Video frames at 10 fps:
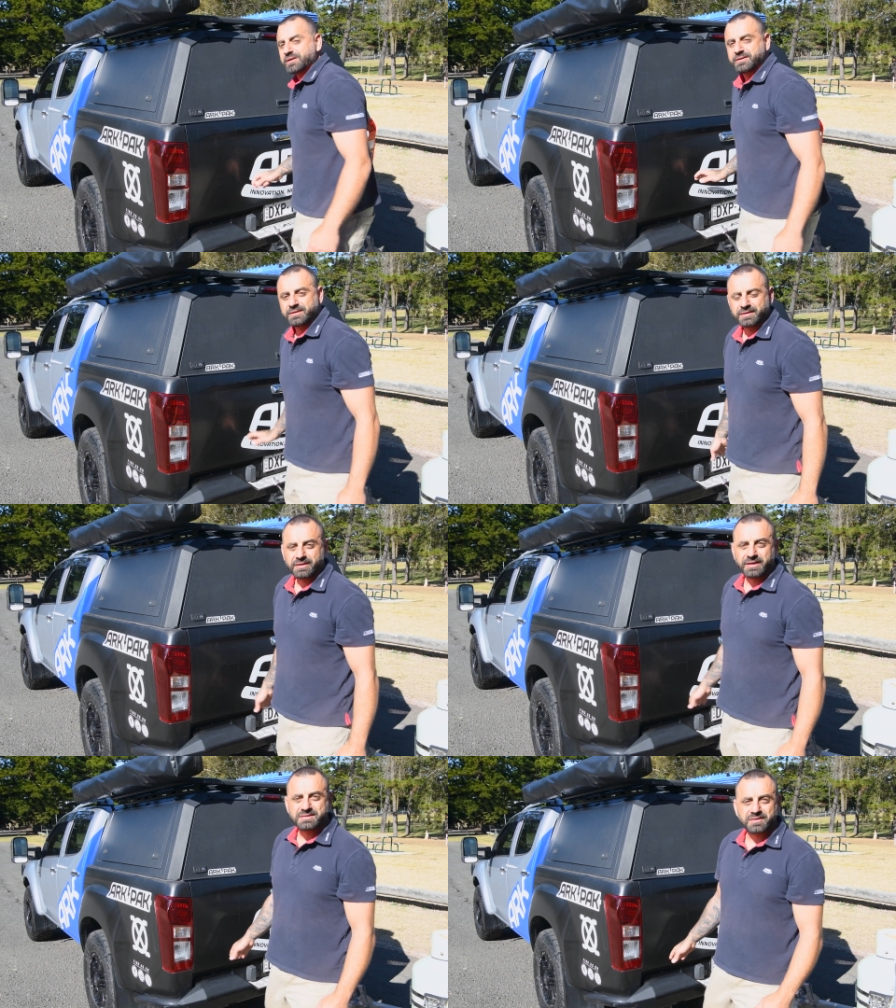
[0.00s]
plug
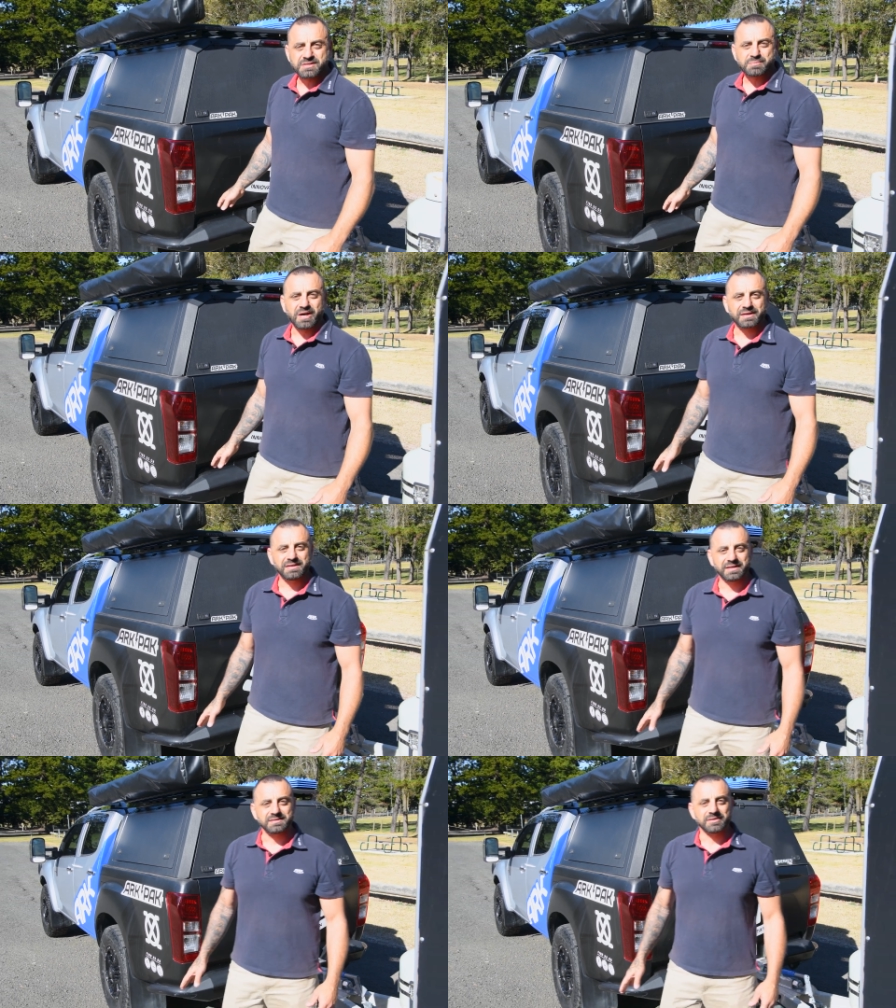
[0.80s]
into the smart
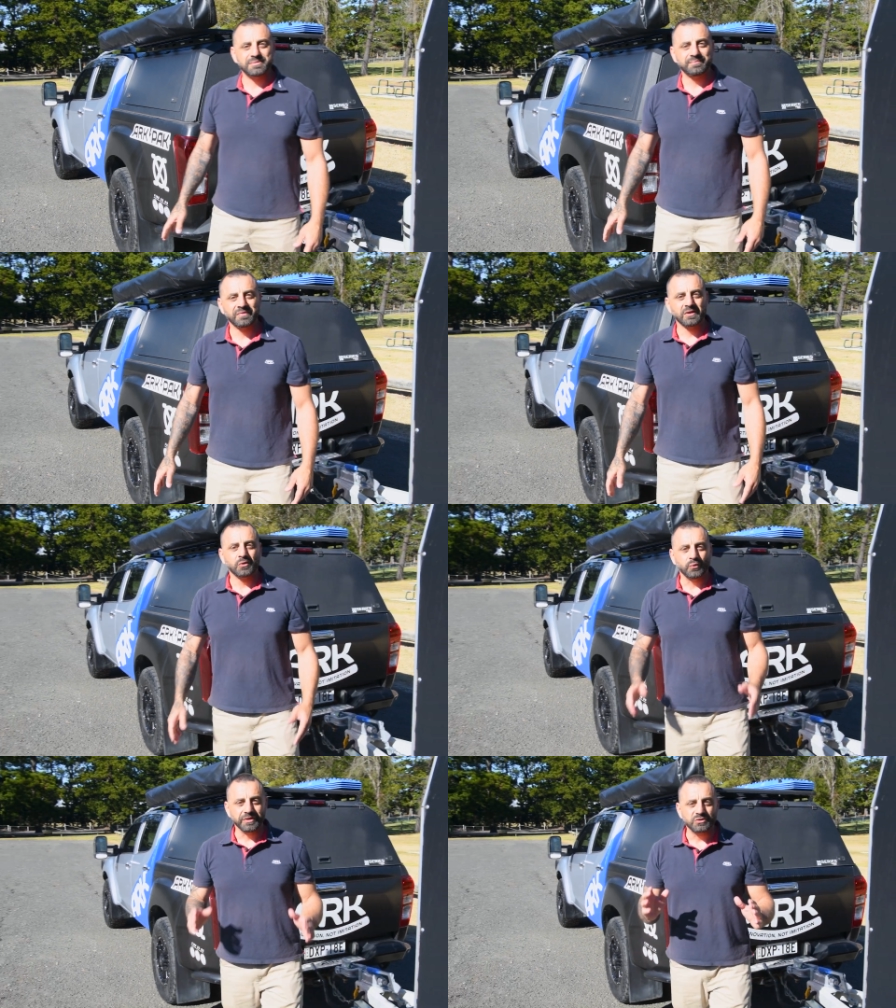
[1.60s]
connector.
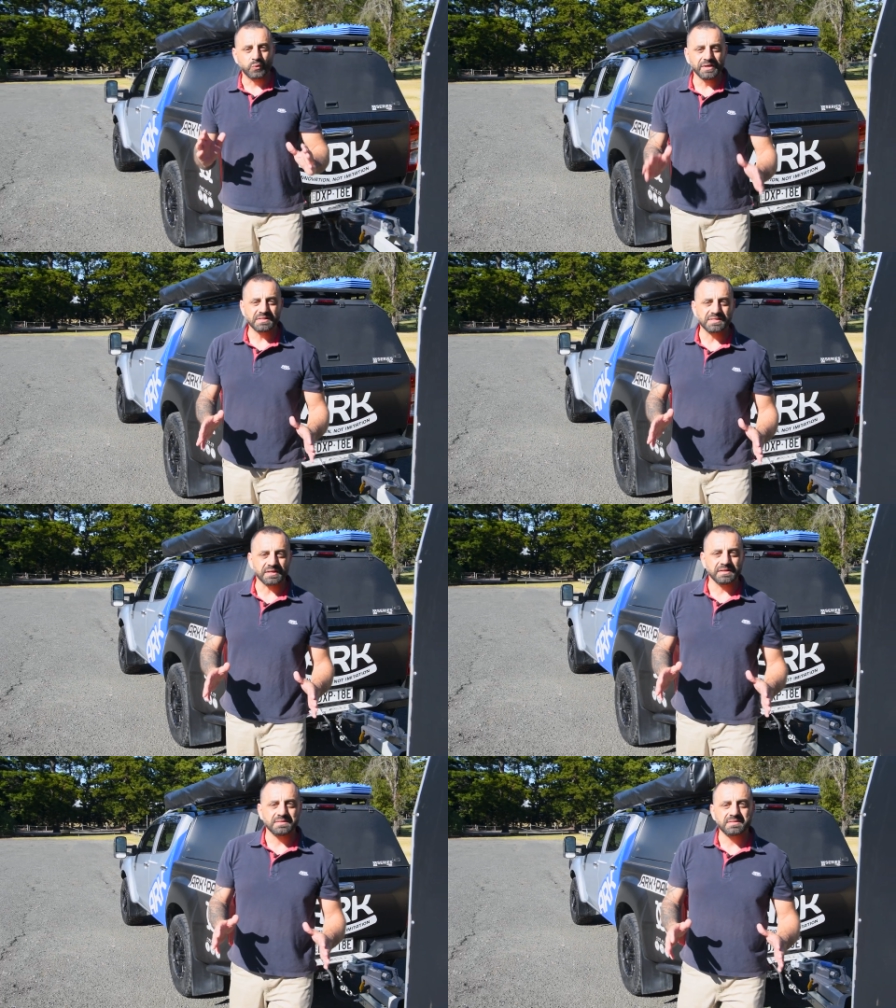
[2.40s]
Within 20
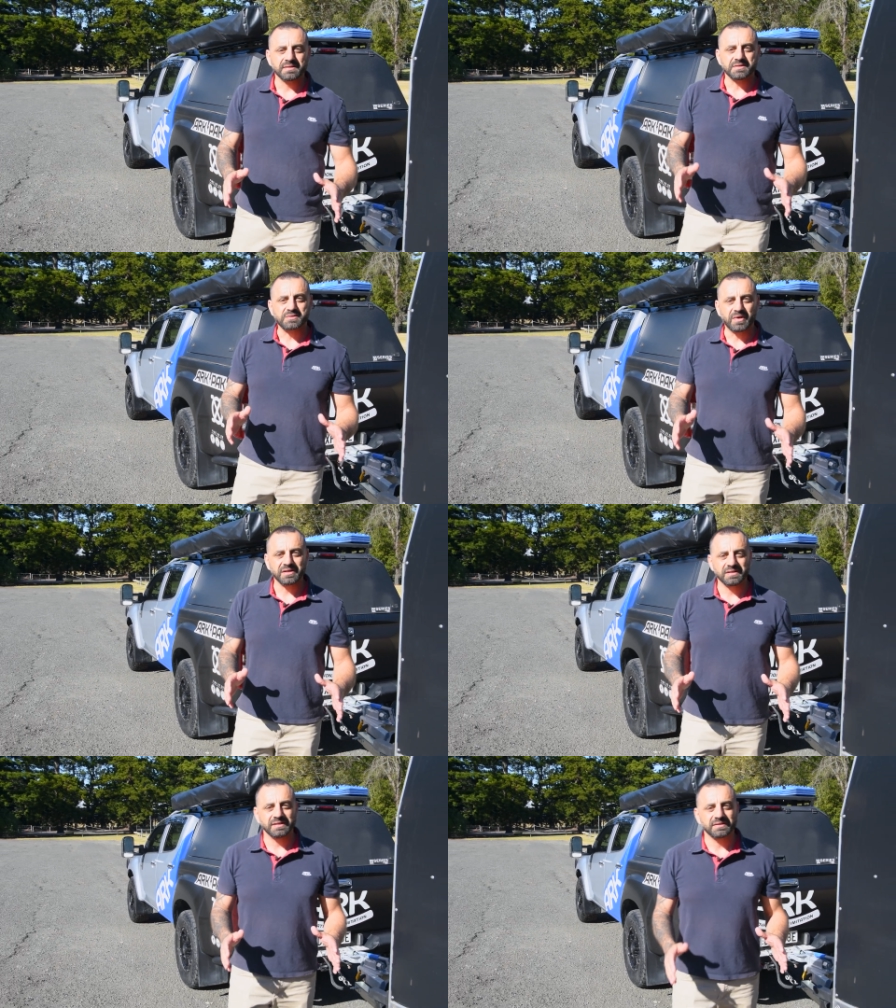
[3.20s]
seconds, the
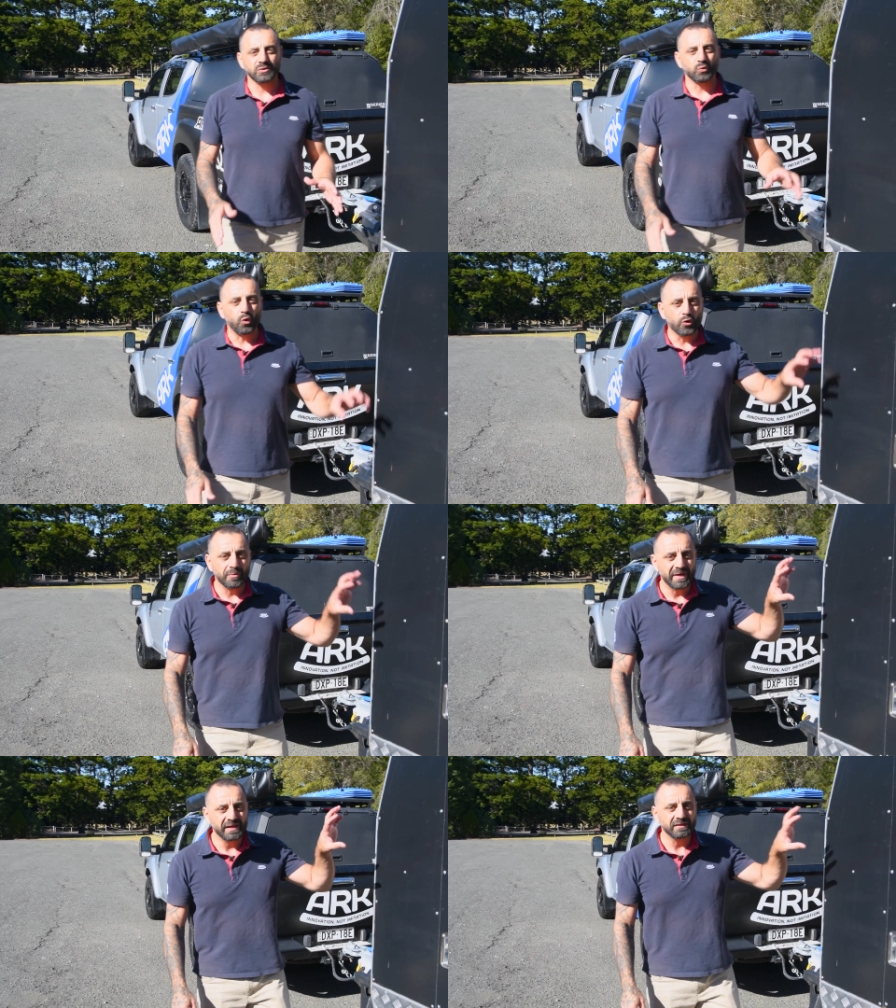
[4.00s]
smart connector will
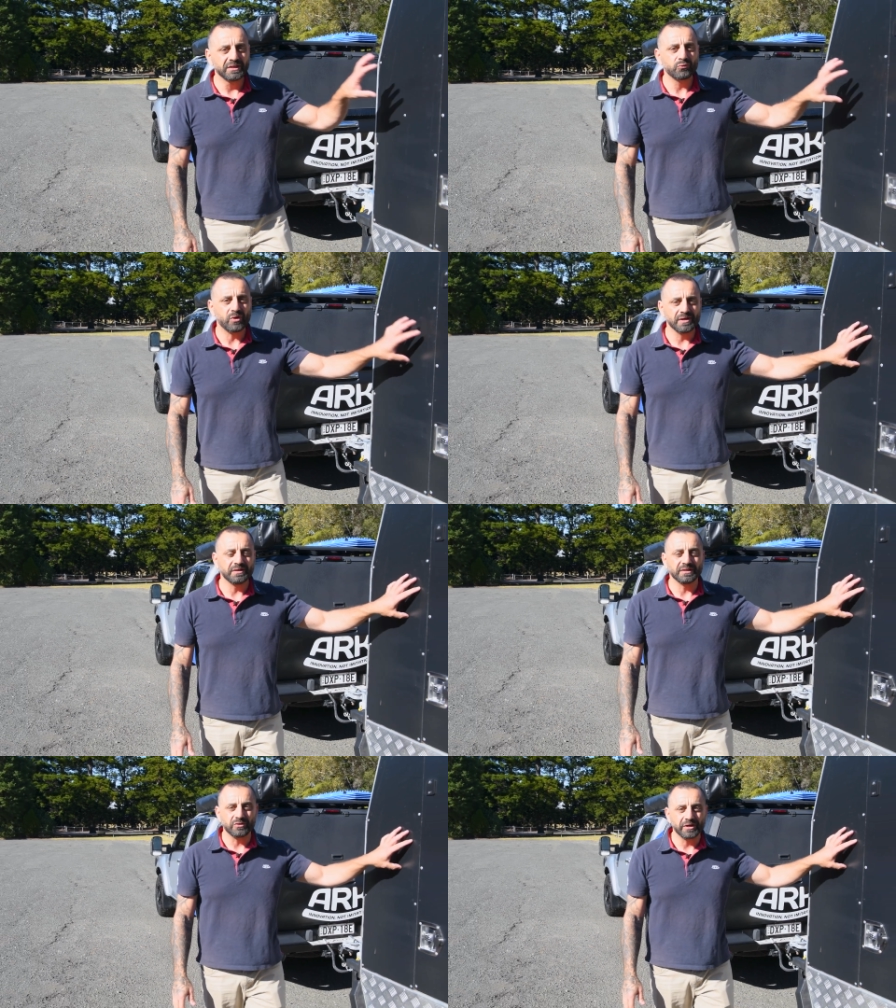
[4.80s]
automatically
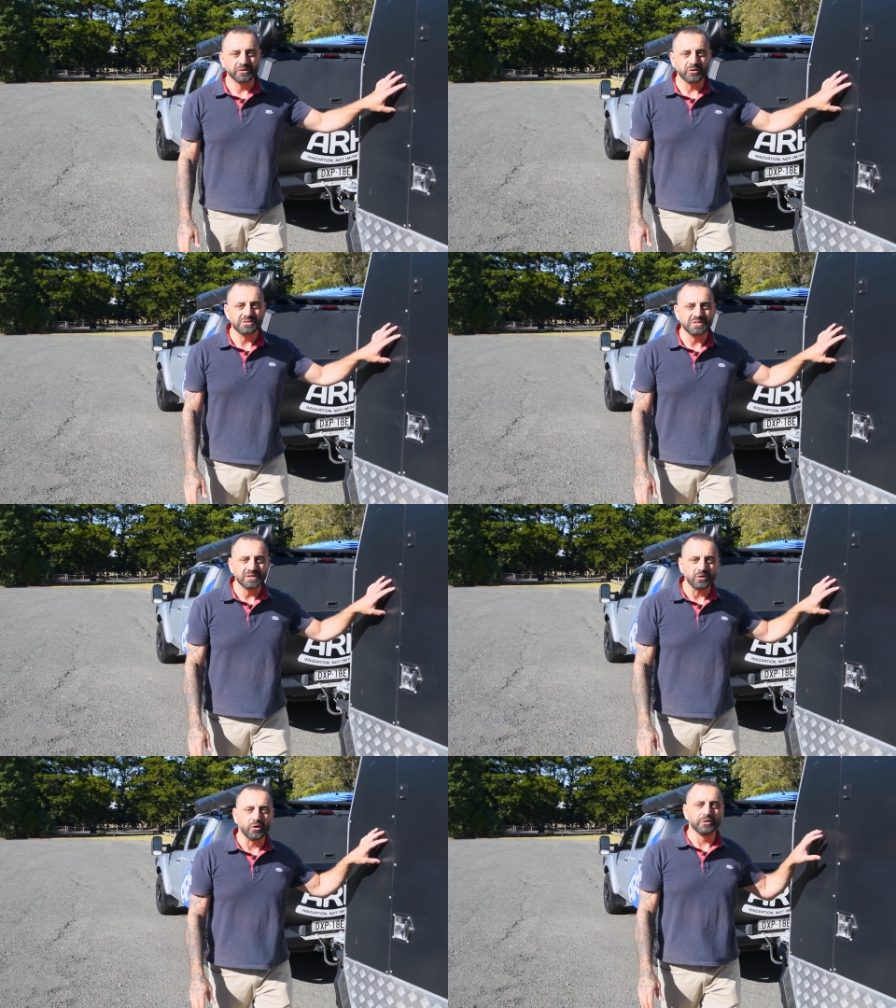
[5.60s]
run a
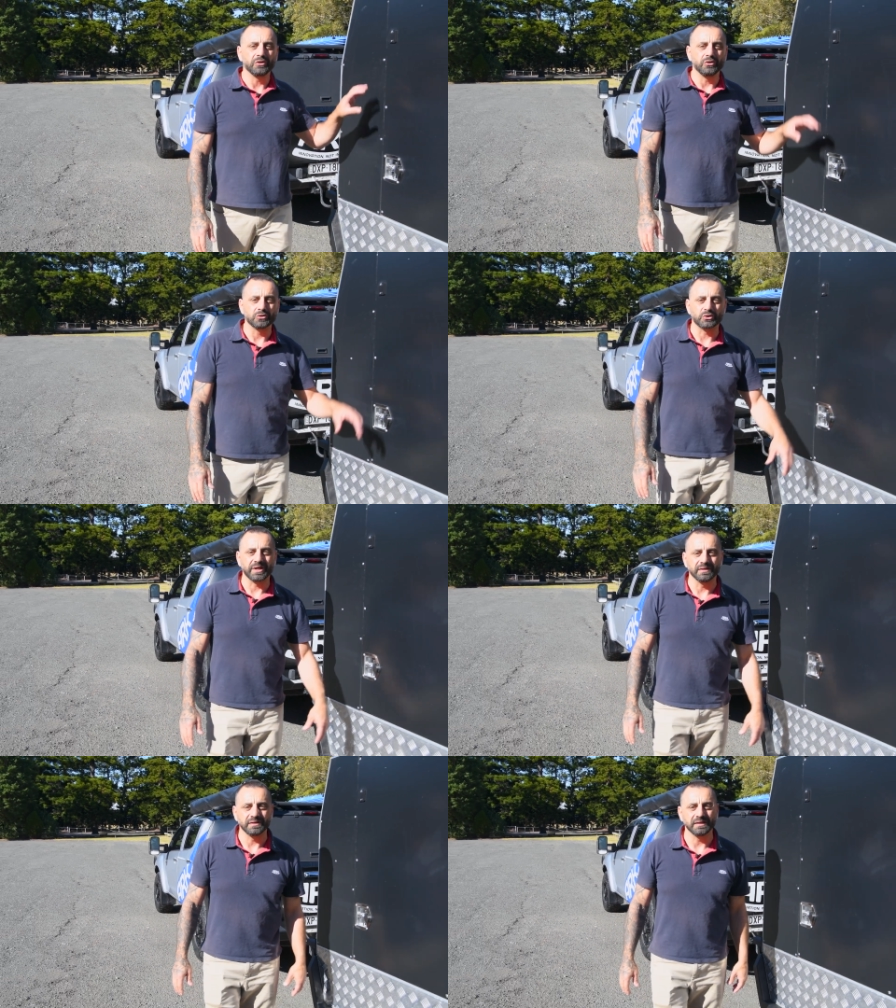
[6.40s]
diagnostic on your
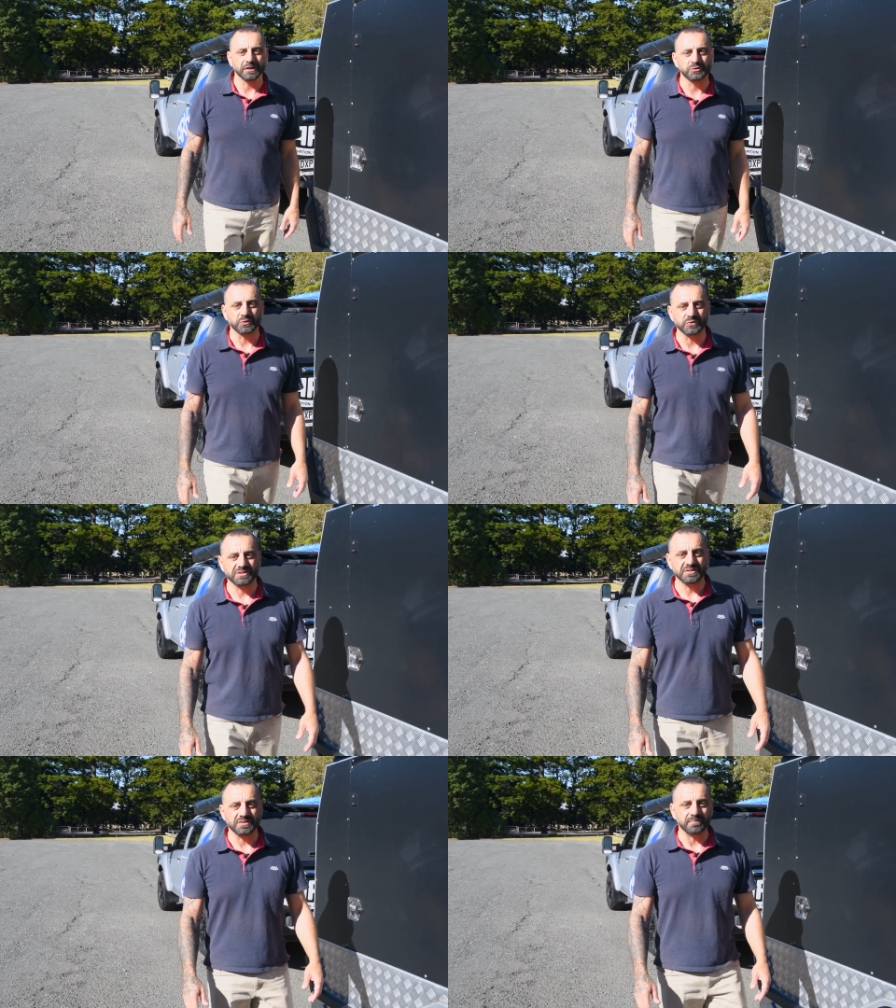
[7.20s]
trailer electrical
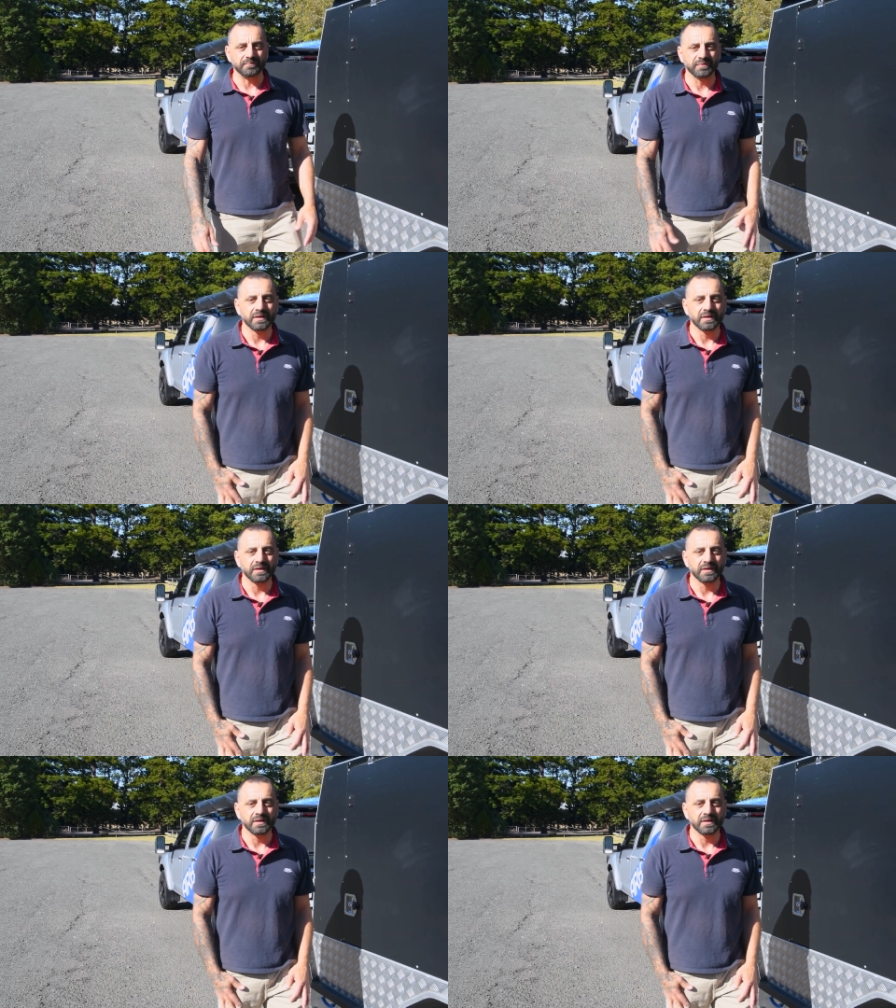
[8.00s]
system.